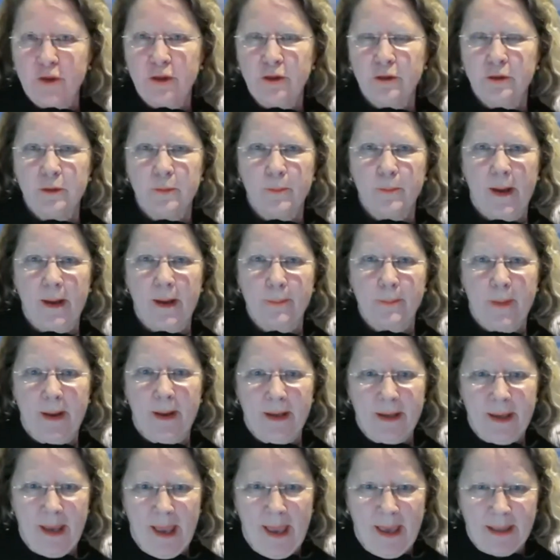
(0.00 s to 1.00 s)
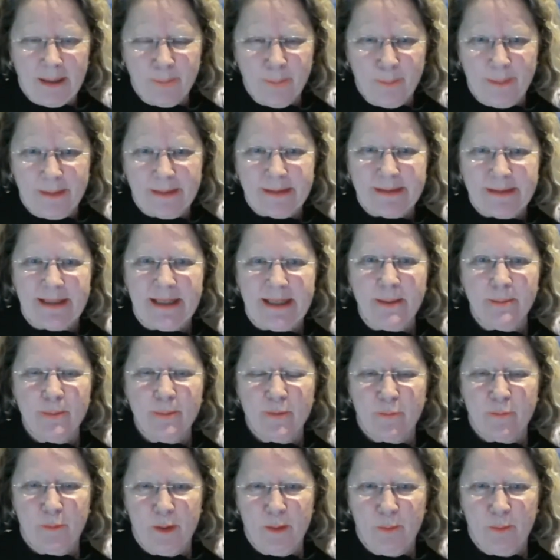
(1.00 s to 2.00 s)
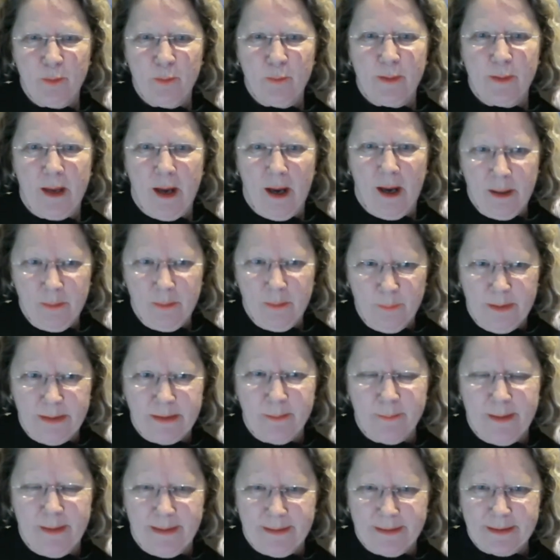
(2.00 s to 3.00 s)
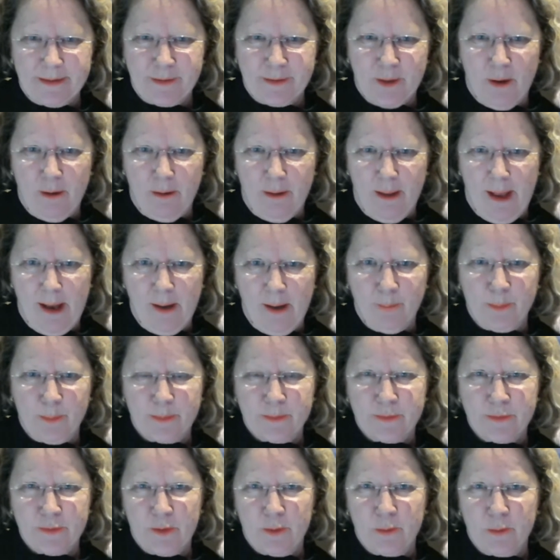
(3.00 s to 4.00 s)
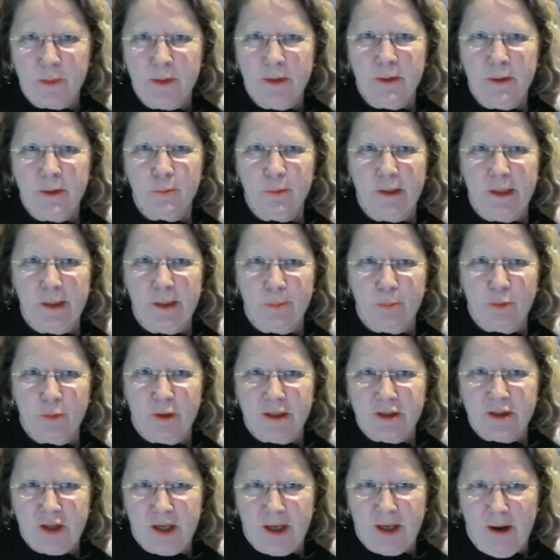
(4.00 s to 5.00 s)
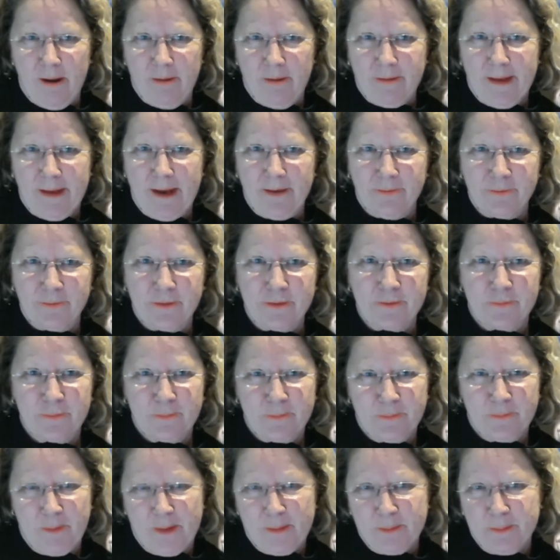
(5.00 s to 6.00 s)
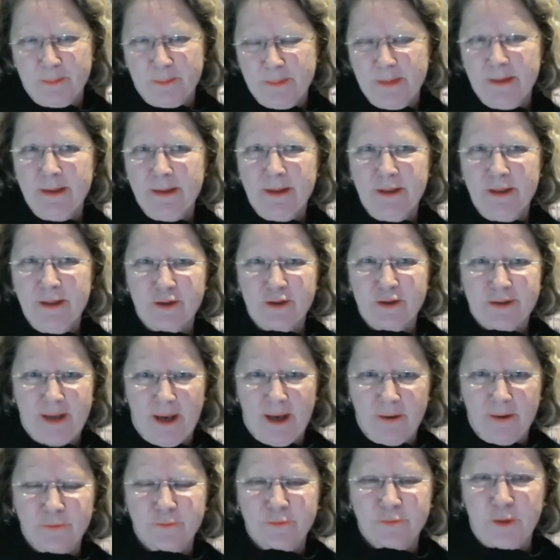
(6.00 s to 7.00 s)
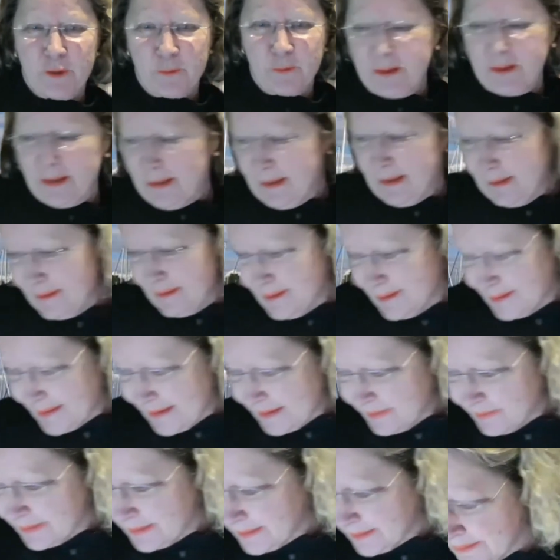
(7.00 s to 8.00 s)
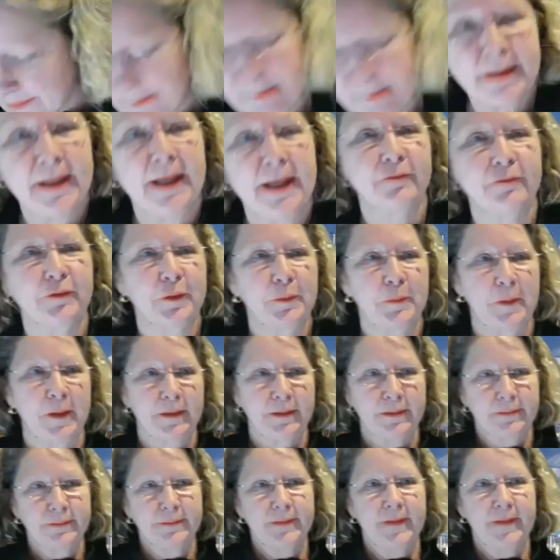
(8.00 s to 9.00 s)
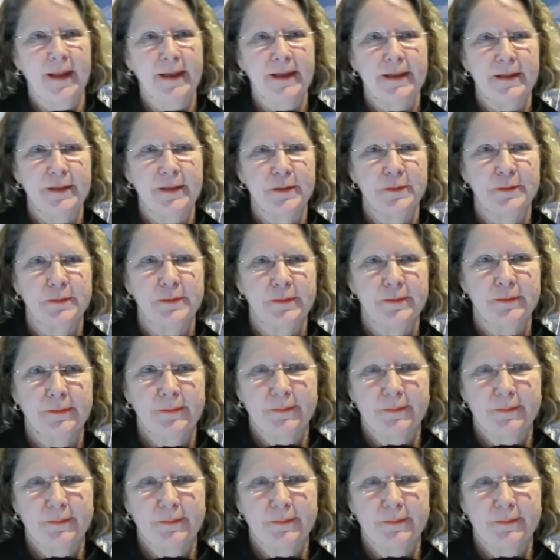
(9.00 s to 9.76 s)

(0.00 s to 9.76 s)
I had a big team of people behind me to make this all happen. So really appreciate all the effort from yourself, Tony, Stephen, everyone. Thank you.